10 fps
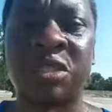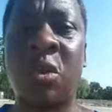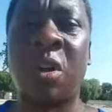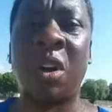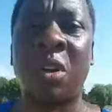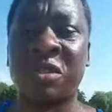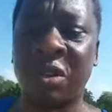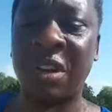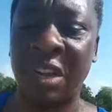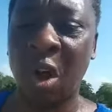on. So,
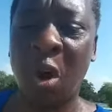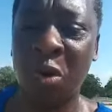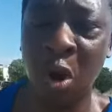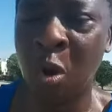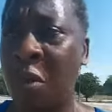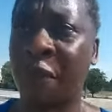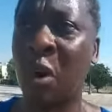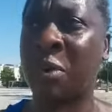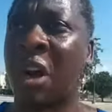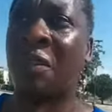you're homophobic. All of a
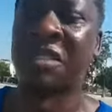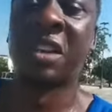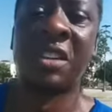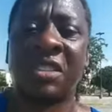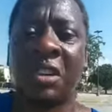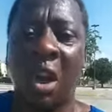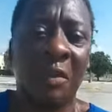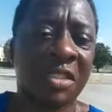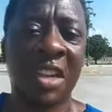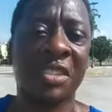sudden, the
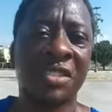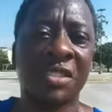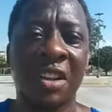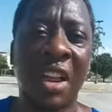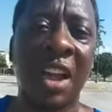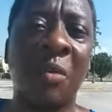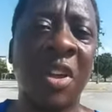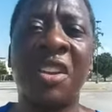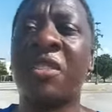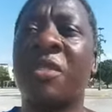conversation shut down. We ain't
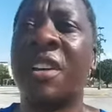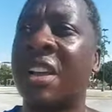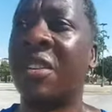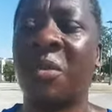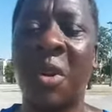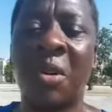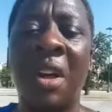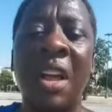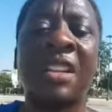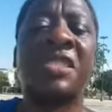doing that no more. The
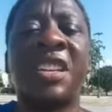shit is